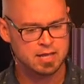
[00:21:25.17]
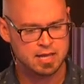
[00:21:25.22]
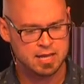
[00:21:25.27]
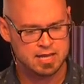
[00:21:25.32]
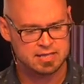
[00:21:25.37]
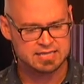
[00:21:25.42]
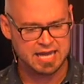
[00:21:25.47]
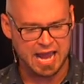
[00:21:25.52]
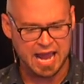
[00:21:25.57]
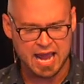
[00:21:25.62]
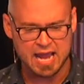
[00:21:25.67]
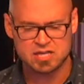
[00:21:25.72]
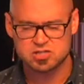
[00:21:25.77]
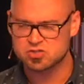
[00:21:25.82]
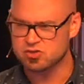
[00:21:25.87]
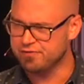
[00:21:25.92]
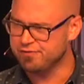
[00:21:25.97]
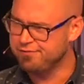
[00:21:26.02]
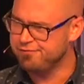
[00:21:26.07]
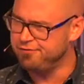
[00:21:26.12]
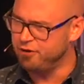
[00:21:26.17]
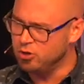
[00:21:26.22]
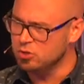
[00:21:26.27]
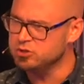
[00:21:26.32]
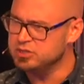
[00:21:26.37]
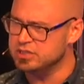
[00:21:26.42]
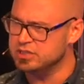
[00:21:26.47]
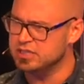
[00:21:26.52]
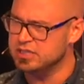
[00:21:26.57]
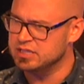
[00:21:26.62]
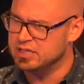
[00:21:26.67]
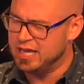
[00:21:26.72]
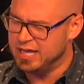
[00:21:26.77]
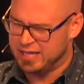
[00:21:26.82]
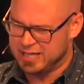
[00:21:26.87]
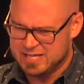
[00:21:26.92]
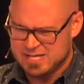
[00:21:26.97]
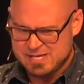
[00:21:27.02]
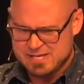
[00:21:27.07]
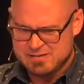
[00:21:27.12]
His hands are folded in
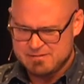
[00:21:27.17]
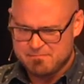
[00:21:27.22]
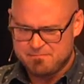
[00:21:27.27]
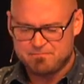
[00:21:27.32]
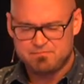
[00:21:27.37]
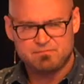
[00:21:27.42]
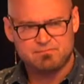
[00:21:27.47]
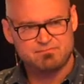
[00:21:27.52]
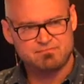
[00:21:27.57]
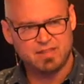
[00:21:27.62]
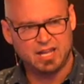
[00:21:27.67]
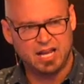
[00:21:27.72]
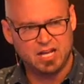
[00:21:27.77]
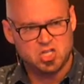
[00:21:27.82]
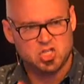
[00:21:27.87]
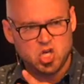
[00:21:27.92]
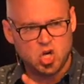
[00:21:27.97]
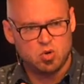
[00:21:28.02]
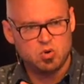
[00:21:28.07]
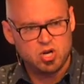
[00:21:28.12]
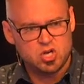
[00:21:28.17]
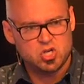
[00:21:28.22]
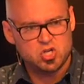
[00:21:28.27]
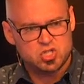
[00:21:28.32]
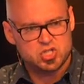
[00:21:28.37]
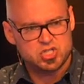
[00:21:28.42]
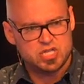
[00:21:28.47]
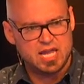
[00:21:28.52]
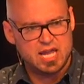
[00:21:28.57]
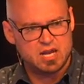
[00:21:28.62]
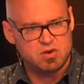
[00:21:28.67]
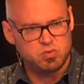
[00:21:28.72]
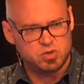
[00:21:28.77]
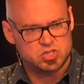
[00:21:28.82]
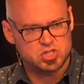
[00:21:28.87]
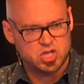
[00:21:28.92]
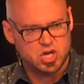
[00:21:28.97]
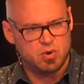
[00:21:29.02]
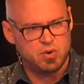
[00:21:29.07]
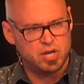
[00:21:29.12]
like I don't understand
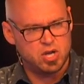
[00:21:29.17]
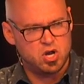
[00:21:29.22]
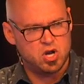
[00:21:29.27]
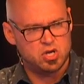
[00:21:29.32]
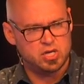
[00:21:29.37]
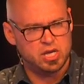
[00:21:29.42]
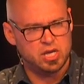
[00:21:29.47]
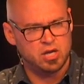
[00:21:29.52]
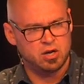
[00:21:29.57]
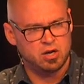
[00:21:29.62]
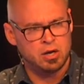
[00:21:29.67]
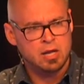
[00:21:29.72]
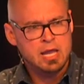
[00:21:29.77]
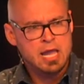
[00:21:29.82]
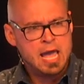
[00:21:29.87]
what's going on here.